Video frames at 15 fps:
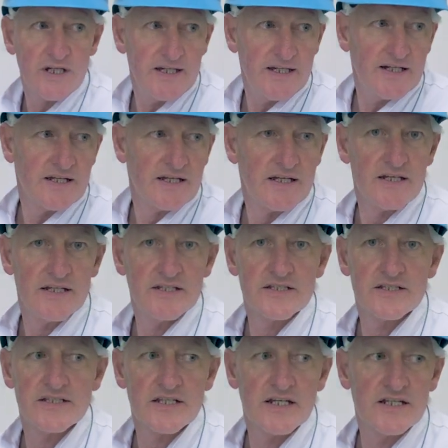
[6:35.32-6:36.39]
care
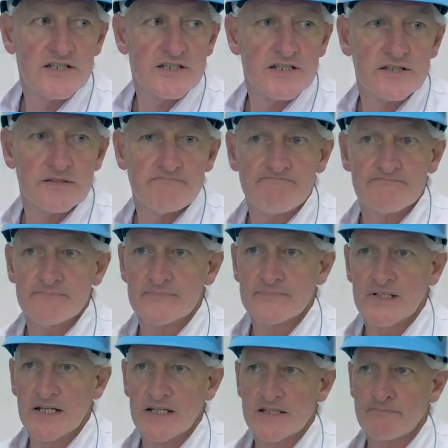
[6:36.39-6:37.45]
is is
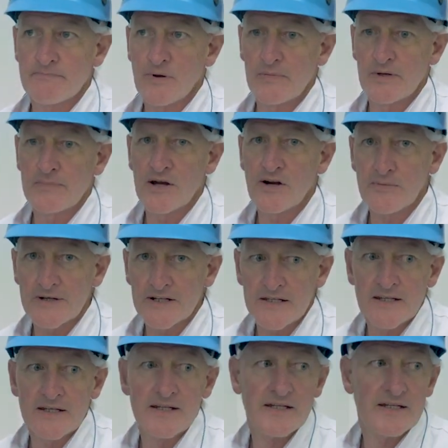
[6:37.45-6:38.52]
is probably
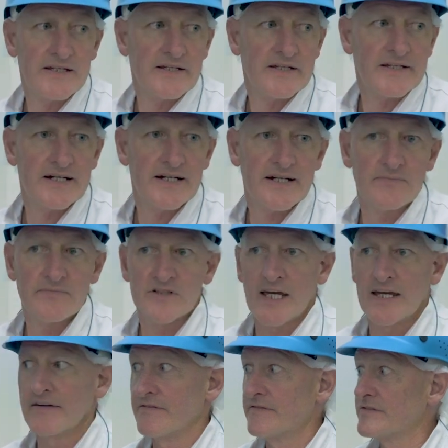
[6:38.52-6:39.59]
paramount um,
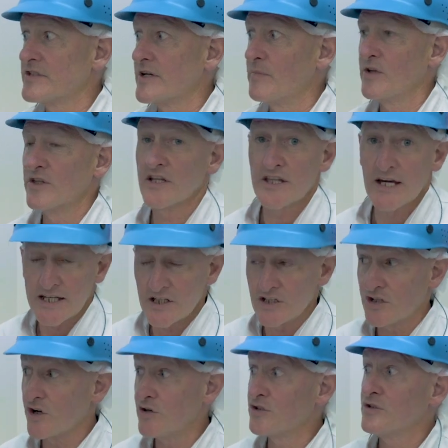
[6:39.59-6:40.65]
to have someone that they
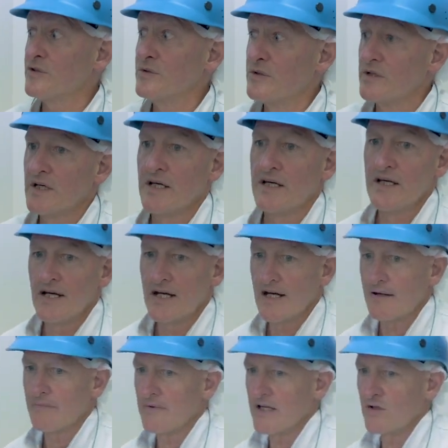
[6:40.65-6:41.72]
can go to
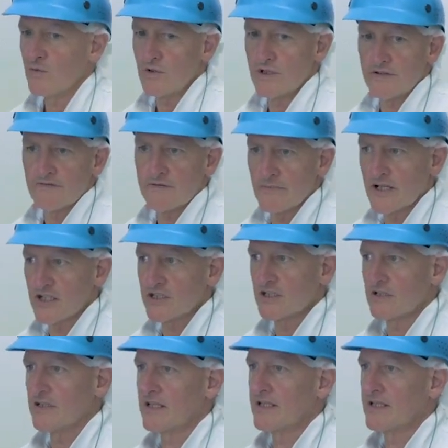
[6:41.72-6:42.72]
um, and all the information